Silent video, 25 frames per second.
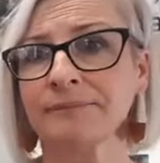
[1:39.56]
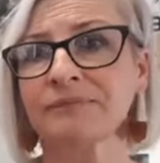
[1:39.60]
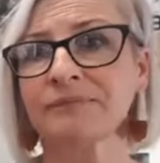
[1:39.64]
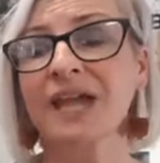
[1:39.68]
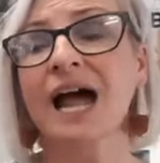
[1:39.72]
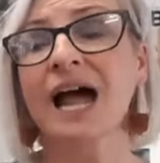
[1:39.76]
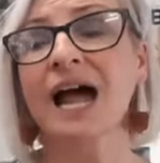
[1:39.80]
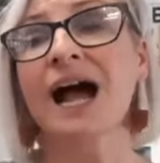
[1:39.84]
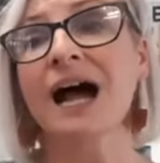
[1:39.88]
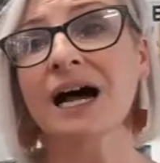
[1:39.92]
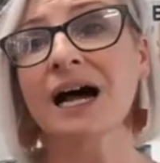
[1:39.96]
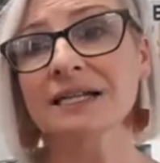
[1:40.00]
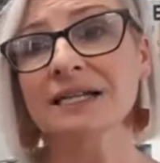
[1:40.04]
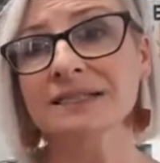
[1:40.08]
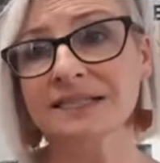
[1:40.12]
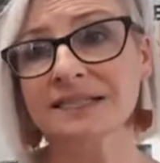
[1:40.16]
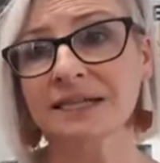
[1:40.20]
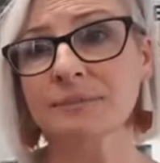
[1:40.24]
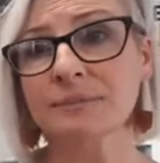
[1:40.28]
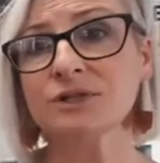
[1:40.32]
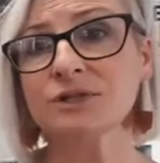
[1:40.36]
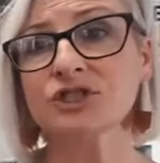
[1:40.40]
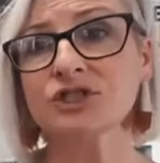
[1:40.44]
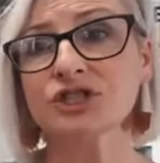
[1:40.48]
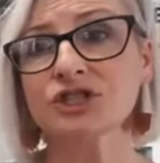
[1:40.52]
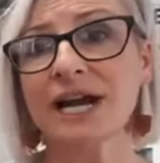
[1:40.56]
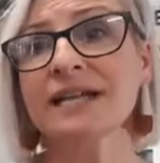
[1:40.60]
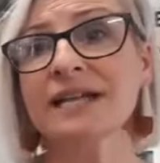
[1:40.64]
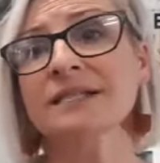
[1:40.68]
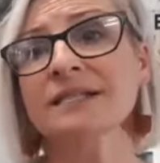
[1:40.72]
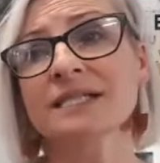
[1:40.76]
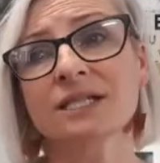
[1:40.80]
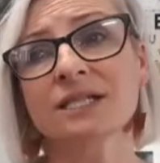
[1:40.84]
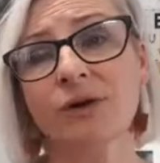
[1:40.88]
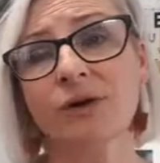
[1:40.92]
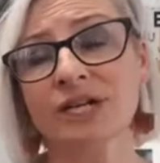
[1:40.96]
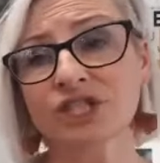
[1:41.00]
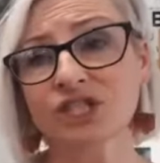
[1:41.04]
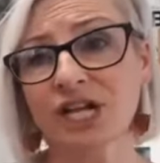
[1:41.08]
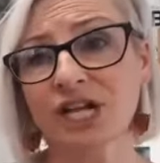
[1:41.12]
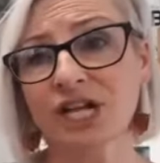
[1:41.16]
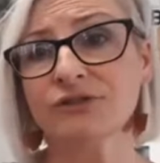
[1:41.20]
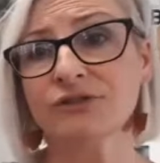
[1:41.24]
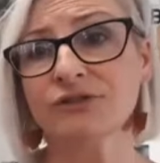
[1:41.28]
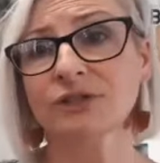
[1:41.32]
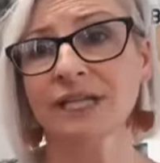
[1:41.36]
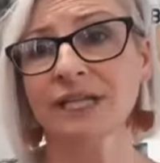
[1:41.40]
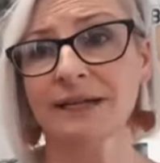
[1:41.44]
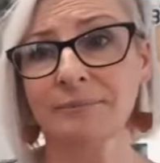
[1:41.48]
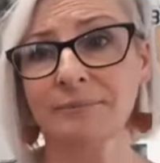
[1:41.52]
hard substrate. So I
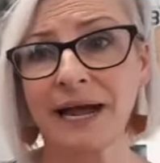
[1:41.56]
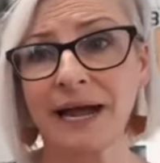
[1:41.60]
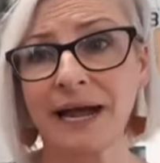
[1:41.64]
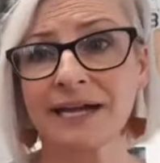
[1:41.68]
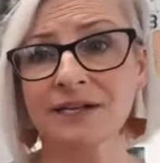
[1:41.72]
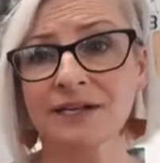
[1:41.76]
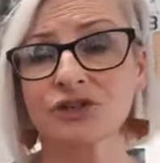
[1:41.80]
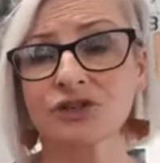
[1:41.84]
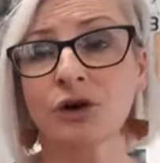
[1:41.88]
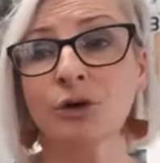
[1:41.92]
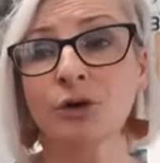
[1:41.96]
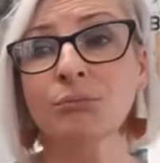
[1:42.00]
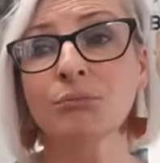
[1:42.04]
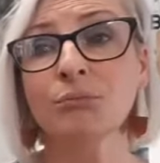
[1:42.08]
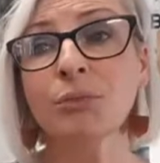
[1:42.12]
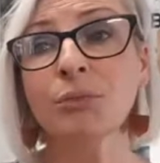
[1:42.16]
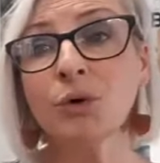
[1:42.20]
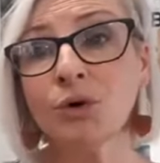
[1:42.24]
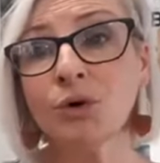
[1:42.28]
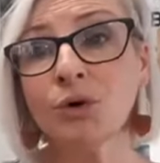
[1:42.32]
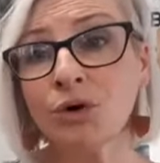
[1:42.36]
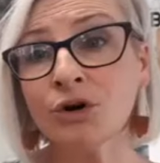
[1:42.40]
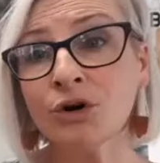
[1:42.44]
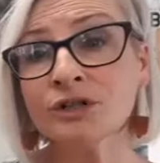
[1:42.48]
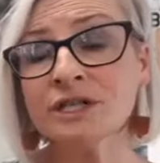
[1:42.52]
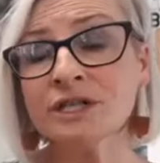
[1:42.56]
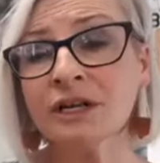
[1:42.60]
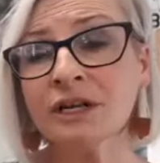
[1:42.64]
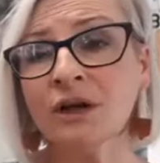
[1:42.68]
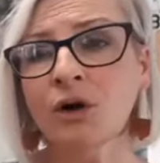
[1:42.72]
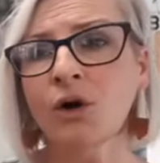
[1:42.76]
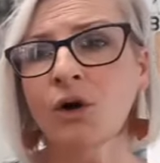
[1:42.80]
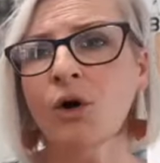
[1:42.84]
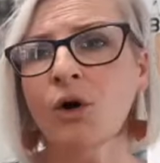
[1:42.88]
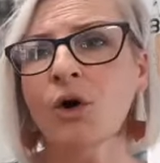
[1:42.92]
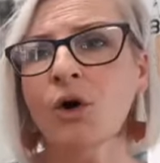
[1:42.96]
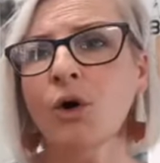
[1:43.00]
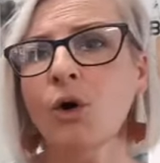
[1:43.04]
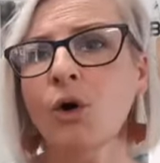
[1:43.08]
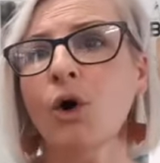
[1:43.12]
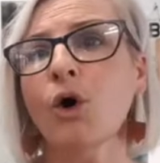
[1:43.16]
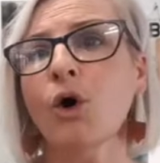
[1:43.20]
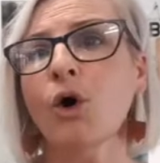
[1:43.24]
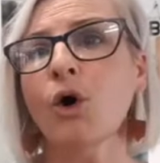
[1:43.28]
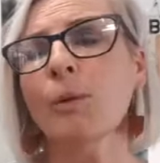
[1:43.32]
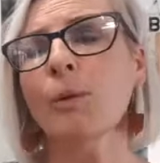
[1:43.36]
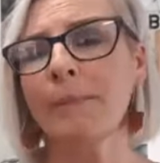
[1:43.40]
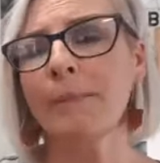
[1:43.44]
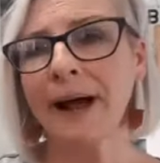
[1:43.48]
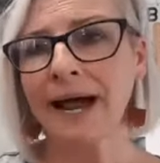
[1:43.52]
generally paint on board
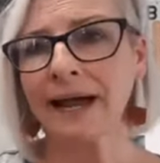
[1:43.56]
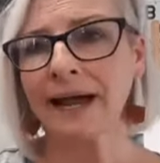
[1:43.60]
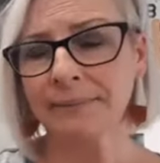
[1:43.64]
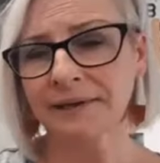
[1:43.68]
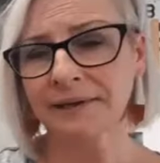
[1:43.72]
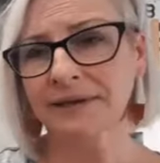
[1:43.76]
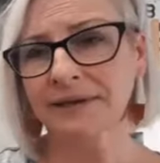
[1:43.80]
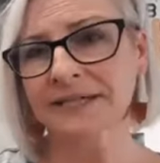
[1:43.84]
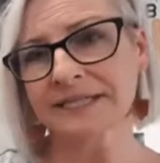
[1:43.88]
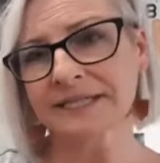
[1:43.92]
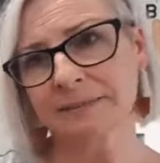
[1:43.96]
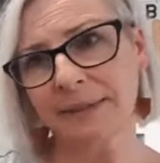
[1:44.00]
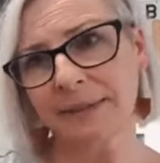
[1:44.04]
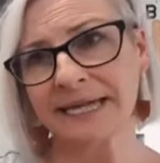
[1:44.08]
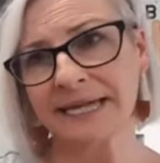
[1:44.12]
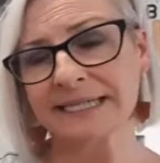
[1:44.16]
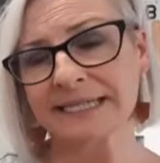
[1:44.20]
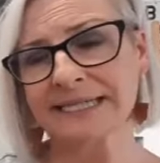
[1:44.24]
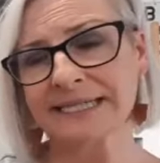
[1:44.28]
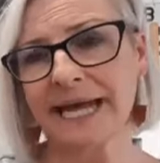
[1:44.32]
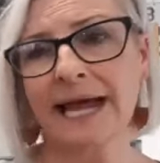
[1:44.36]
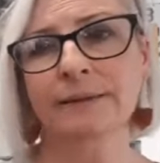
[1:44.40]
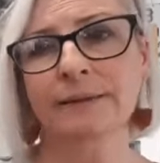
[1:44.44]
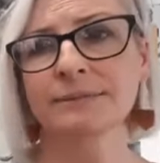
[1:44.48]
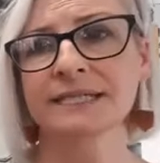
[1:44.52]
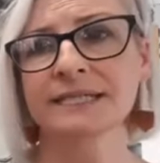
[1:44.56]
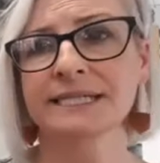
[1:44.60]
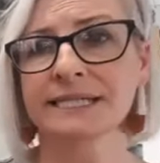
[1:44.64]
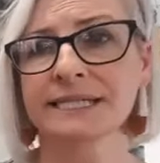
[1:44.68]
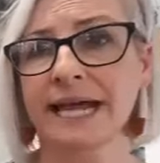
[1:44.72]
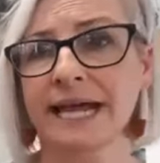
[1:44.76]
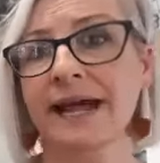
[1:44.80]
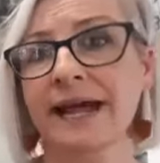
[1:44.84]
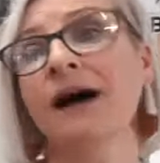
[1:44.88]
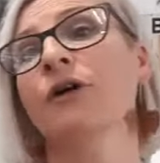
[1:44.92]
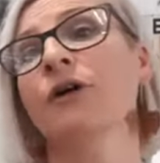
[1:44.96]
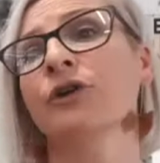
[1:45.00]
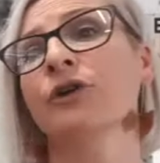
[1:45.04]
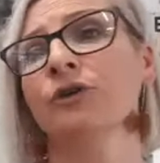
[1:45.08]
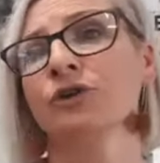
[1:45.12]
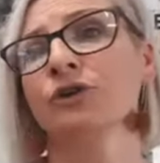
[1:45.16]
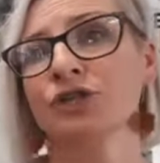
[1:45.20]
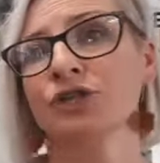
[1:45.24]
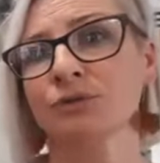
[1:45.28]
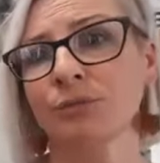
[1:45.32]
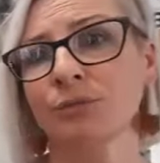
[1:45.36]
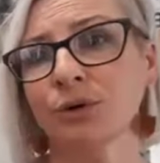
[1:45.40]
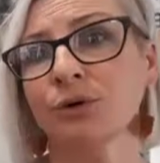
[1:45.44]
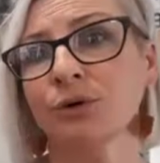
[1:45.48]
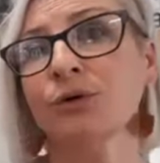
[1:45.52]
or paper that's been taped down
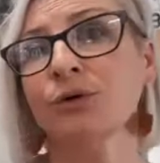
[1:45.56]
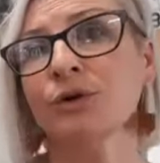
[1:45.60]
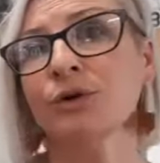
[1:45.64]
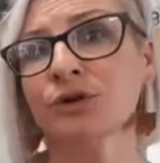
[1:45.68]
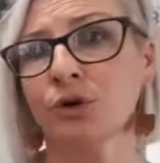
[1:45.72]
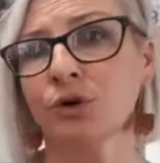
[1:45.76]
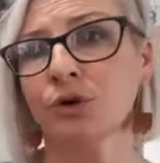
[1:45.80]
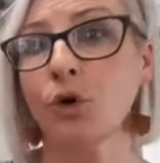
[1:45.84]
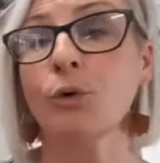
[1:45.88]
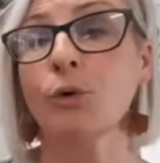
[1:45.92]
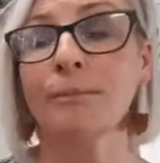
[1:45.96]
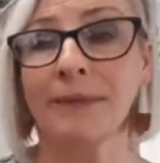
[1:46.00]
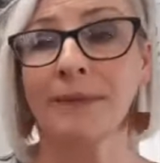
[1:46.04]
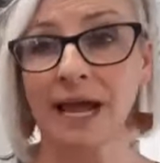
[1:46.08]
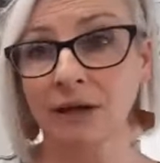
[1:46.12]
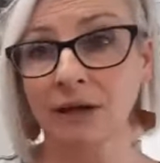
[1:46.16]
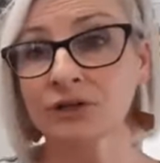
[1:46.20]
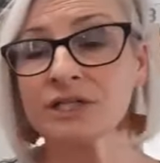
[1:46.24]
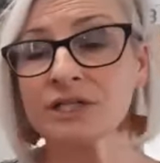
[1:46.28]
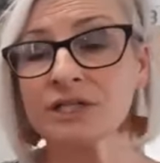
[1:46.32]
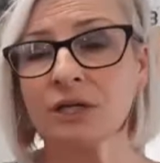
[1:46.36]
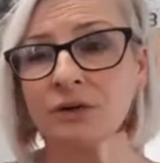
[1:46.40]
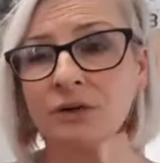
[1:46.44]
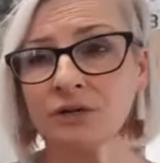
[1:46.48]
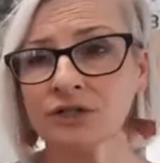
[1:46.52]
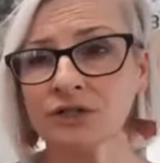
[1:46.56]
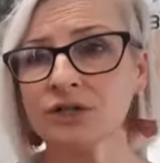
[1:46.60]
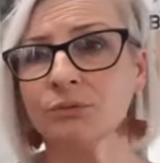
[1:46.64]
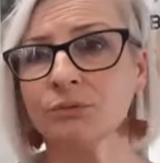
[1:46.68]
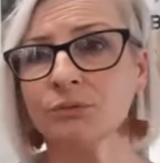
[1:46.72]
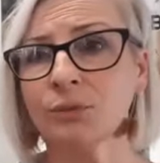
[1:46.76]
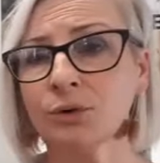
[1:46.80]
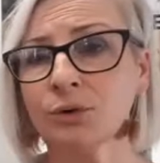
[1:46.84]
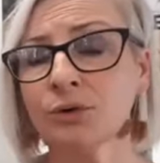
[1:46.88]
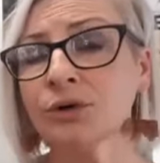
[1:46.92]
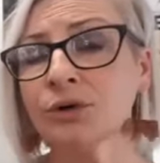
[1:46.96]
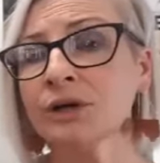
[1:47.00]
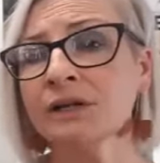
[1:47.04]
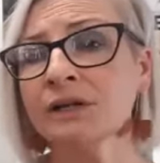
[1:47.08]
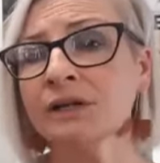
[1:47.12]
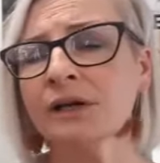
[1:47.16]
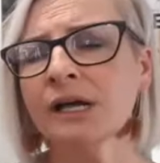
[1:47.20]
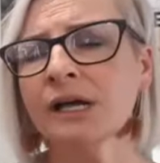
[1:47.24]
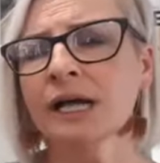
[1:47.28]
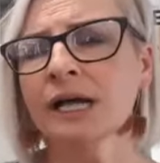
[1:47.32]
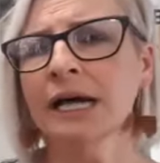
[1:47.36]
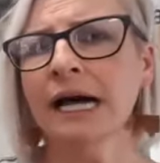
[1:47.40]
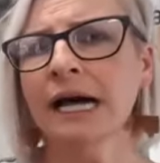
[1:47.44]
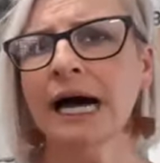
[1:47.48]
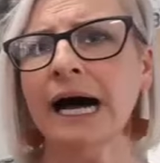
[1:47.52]
onto board or mounted onto board.
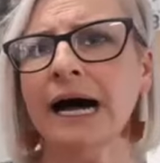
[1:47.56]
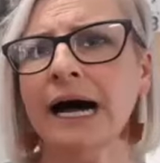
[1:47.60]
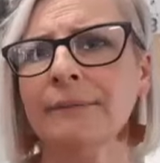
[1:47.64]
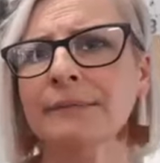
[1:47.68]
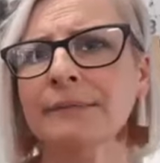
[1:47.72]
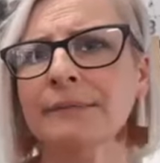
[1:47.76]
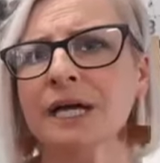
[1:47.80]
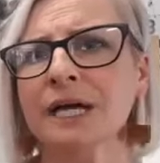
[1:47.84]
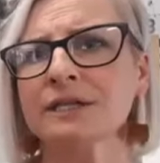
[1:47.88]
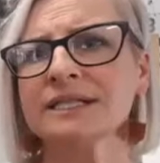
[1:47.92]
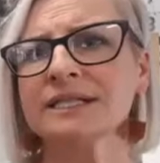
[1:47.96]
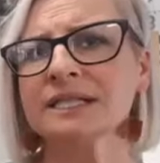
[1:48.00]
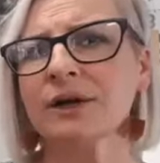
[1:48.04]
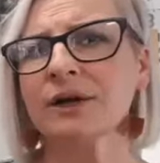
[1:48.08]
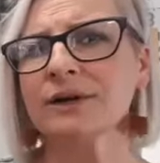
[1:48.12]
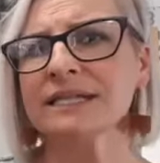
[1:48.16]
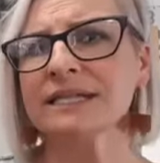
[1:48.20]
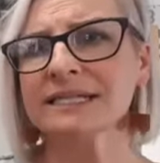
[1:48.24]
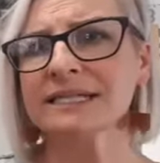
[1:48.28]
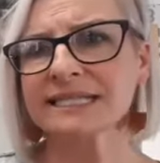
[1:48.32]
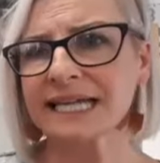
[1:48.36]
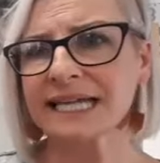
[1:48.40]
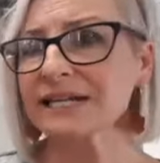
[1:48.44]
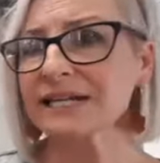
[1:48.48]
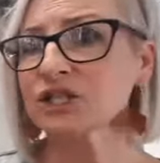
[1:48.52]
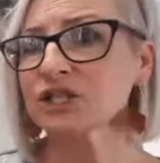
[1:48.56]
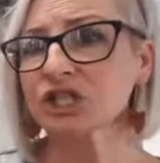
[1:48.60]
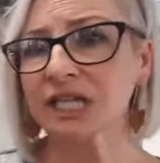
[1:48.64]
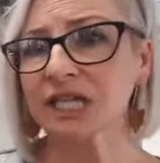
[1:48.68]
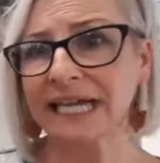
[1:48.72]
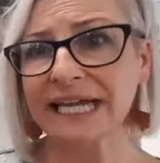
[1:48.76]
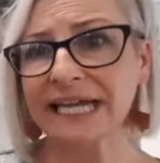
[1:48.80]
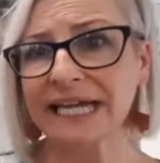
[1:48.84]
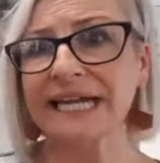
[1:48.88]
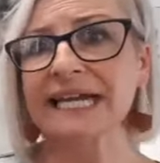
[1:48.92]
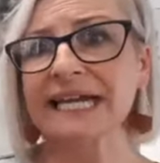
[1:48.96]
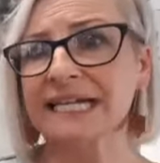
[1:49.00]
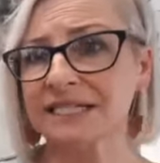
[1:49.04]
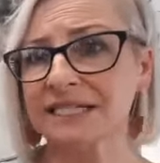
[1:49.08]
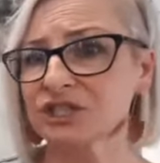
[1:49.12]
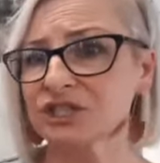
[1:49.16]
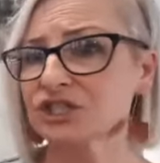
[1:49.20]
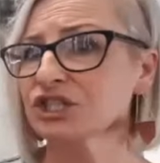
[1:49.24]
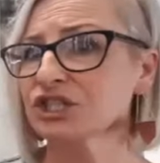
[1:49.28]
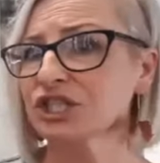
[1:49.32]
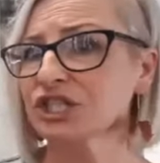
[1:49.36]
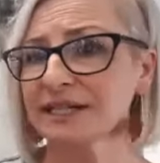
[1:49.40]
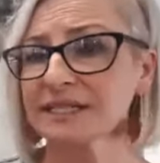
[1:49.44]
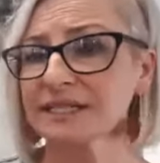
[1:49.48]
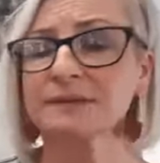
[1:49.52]
So essentially it is
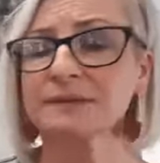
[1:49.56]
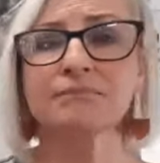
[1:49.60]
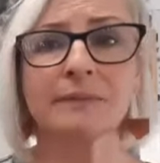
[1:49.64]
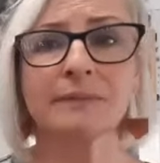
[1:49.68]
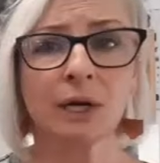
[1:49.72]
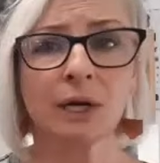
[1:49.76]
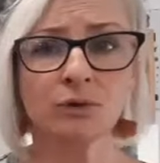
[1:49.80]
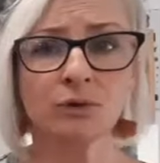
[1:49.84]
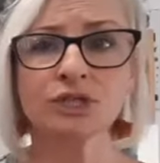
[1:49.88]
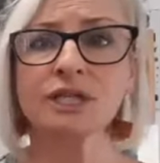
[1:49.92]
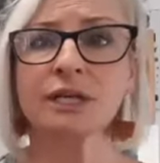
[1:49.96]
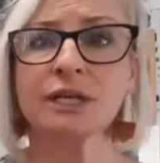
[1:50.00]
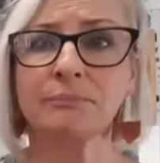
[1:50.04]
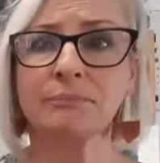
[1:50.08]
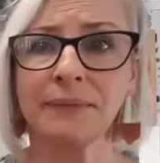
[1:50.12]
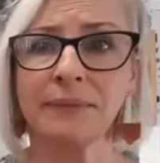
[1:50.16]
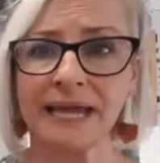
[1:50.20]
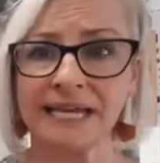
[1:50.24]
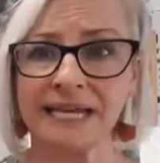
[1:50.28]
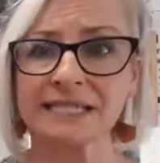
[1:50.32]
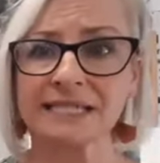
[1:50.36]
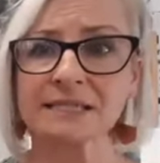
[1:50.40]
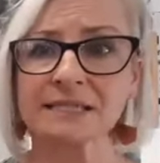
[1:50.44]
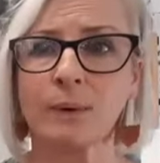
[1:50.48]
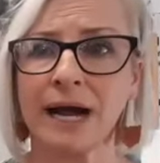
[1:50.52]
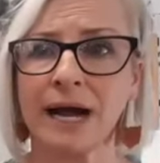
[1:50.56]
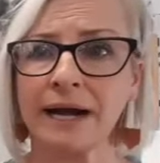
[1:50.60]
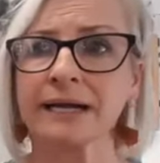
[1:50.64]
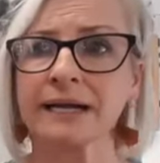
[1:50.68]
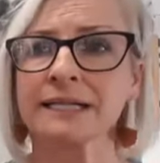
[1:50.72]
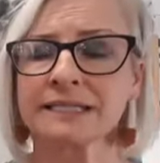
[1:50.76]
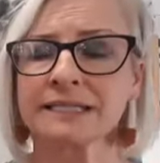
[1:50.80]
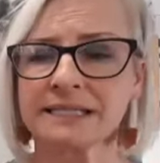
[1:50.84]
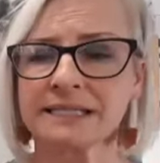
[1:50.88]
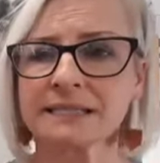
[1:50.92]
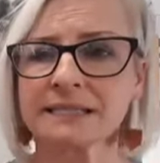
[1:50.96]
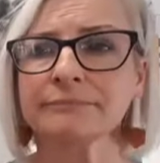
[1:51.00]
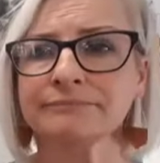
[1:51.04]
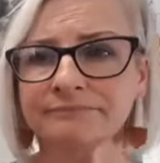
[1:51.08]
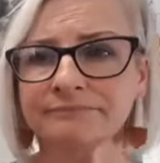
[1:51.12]
just melted beeswax.